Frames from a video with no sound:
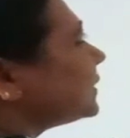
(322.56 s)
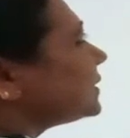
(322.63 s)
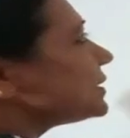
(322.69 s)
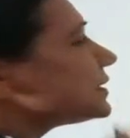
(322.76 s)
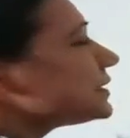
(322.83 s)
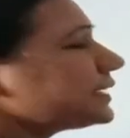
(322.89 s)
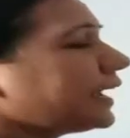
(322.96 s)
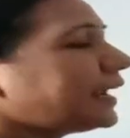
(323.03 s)

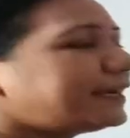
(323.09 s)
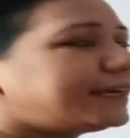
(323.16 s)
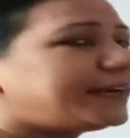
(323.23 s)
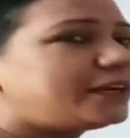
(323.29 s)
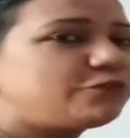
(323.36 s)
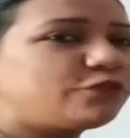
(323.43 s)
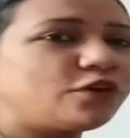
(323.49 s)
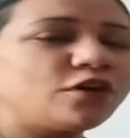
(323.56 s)

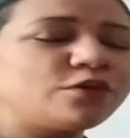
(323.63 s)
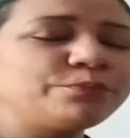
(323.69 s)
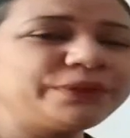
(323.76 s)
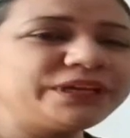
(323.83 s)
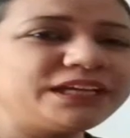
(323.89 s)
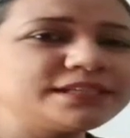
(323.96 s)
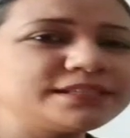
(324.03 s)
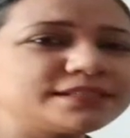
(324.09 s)
Standard form
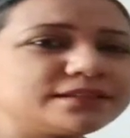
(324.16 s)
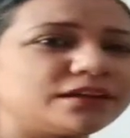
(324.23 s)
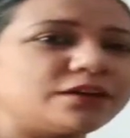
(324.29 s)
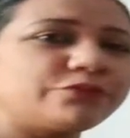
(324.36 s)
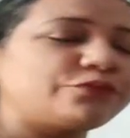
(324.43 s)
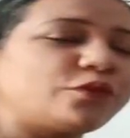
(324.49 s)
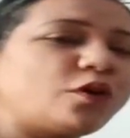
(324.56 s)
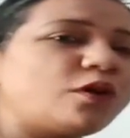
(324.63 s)
means a
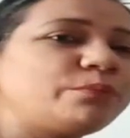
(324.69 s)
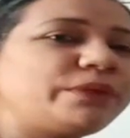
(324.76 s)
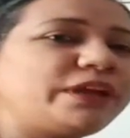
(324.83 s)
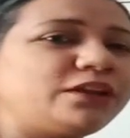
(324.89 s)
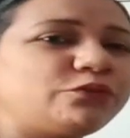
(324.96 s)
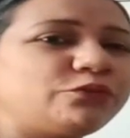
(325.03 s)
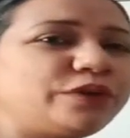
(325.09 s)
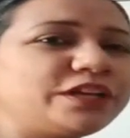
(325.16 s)
form
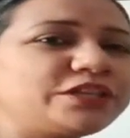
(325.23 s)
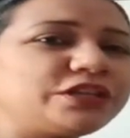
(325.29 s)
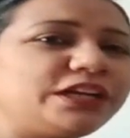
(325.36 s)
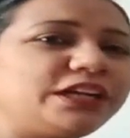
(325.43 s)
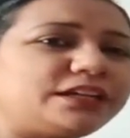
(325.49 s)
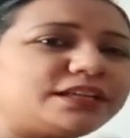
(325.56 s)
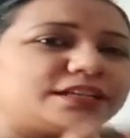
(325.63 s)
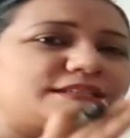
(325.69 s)
in which
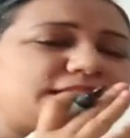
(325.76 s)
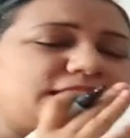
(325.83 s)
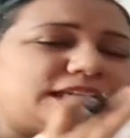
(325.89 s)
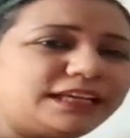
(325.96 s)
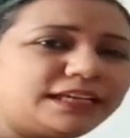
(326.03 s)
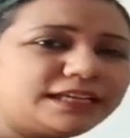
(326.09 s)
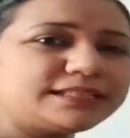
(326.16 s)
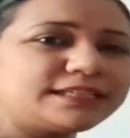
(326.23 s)
it is
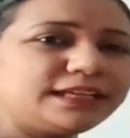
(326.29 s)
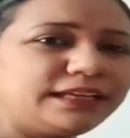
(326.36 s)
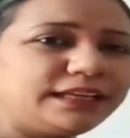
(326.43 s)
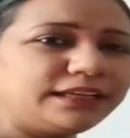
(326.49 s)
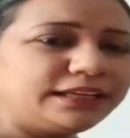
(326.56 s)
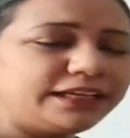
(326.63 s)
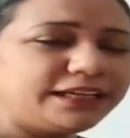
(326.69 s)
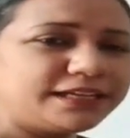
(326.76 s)

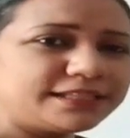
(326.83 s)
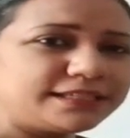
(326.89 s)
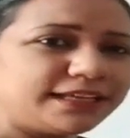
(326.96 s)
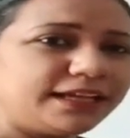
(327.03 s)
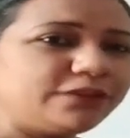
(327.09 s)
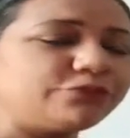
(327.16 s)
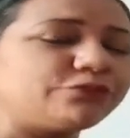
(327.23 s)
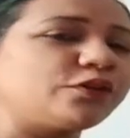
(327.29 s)

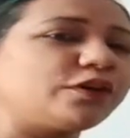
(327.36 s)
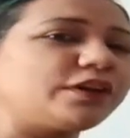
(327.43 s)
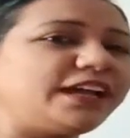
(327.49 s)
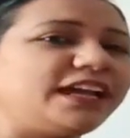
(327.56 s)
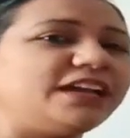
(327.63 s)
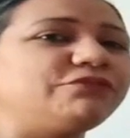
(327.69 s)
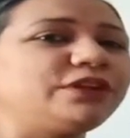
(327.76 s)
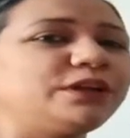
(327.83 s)
easy for
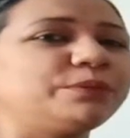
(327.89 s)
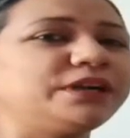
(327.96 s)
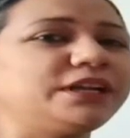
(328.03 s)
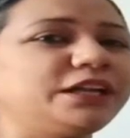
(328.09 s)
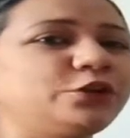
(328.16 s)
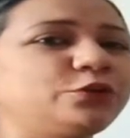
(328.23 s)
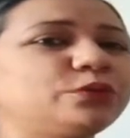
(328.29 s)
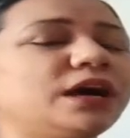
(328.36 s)

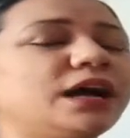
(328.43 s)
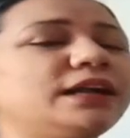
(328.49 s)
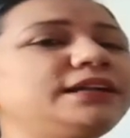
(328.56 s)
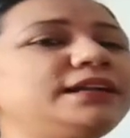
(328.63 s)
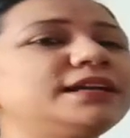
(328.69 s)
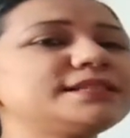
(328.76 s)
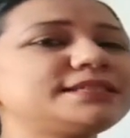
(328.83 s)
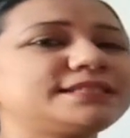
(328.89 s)
everybody to
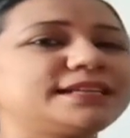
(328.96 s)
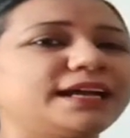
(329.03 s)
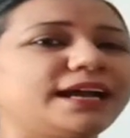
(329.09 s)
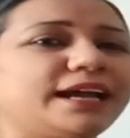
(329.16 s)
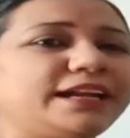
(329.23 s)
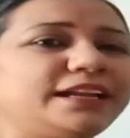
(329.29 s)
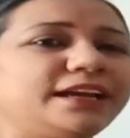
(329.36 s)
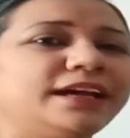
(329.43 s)

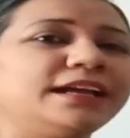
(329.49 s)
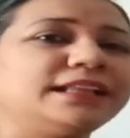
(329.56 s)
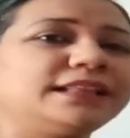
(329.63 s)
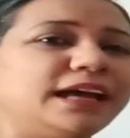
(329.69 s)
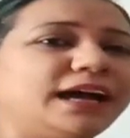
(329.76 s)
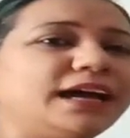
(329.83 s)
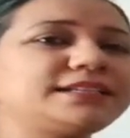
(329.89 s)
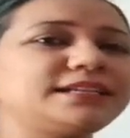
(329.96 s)
understand
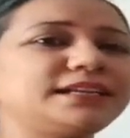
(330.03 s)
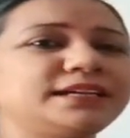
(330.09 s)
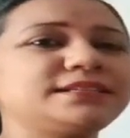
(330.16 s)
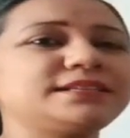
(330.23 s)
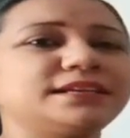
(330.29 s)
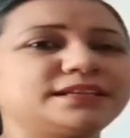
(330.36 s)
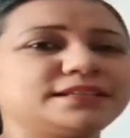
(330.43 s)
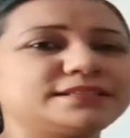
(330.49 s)
that
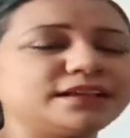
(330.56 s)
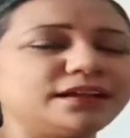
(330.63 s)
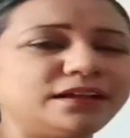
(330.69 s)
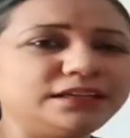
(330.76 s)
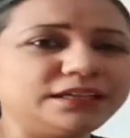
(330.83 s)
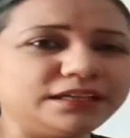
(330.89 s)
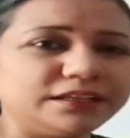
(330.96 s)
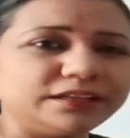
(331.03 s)
it is a
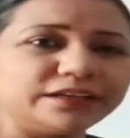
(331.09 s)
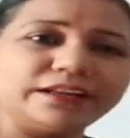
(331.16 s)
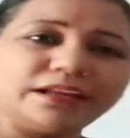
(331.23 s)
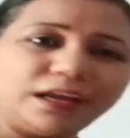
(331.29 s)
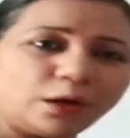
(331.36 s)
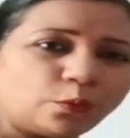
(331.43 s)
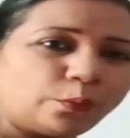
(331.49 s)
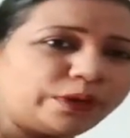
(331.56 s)
linear
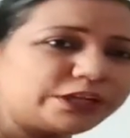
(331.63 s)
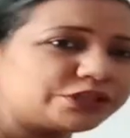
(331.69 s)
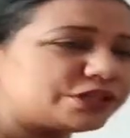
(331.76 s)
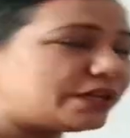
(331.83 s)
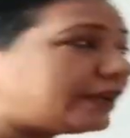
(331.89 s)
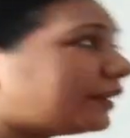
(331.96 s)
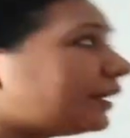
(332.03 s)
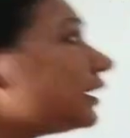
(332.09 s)
equation.